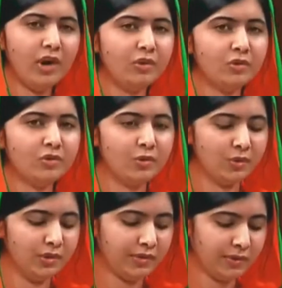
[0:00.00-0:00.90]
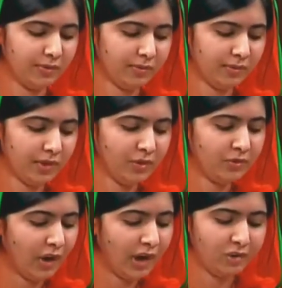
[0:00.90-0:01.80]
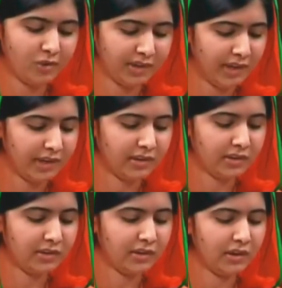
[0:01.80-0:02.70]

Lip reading: were no schools for her to attend.